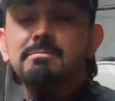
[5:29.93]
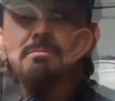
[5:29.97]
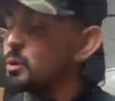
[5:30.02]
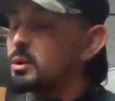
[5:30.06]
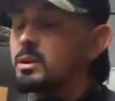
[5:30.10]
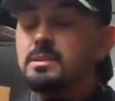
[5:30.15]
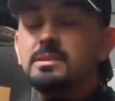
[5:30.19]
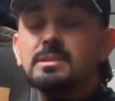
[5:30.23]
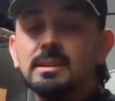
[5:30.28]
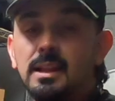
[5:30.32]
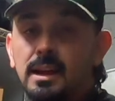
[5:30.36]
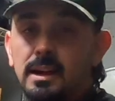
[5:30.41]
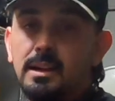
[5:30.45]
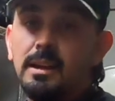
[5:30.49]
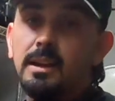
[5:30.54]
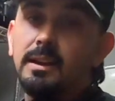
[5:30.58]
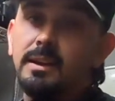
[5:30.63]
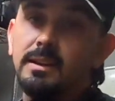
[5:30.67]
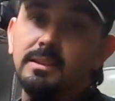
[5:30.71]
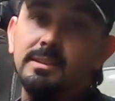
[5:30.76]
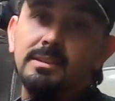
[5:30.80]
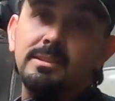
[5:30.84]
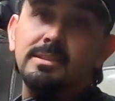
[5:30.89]
ported stock
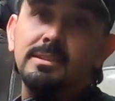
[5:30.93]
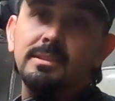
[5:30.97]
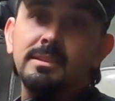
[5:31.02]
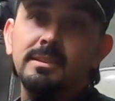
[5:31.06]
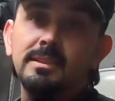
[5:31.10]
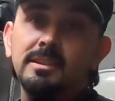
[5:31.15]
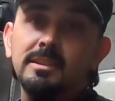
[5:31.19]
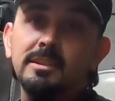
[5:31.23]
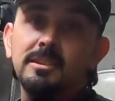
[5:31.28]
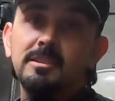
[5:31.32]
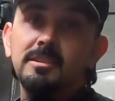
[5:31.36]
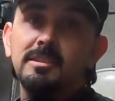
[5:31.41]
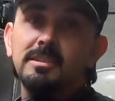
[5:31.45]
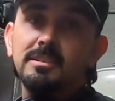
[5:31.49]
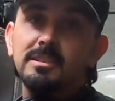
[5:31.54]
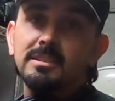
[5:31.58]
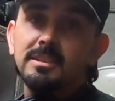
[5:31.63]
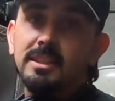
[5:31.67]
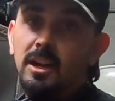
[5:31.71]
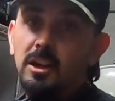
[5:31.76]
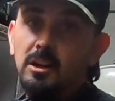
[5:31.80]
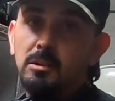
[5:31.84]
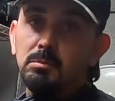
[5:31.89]
heads,
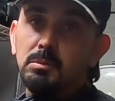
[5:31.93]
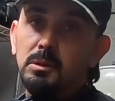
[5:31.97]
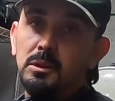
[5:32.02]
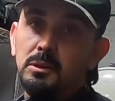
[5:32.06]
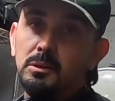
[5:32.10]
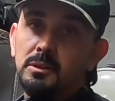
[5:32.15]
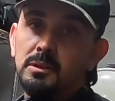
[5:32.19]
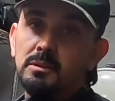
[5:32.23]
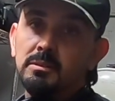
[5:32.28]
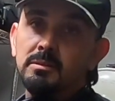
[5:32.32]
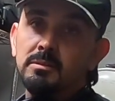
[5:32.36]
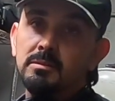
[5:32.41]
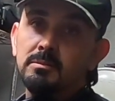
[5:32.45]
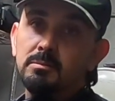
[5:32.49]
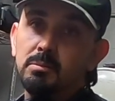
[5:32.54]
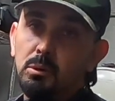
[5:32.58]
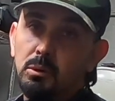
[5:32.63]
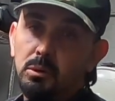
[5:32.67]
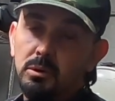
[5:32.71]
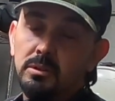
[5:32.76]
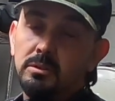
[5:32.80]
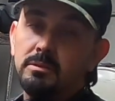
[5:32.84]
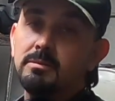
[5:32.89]
stock blower,
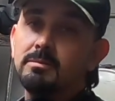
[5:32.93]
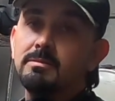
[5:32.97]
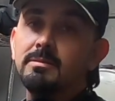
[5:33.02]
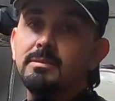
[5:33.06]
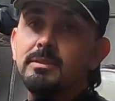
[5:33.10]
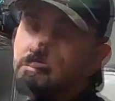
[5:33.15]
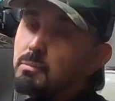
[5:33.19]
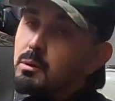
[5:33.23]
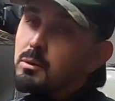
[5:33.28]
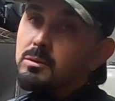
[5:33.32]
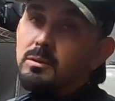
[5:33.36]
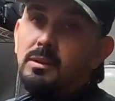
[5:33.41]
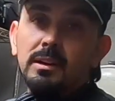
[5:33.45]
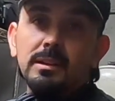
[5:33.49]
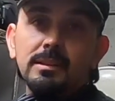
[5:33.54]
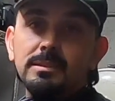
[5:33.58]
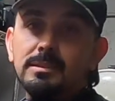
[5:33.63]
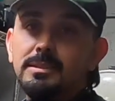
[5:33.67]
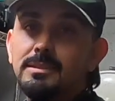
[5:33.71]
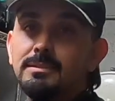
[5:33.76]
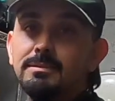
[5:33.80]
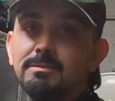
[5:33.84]
ported bolt-ons.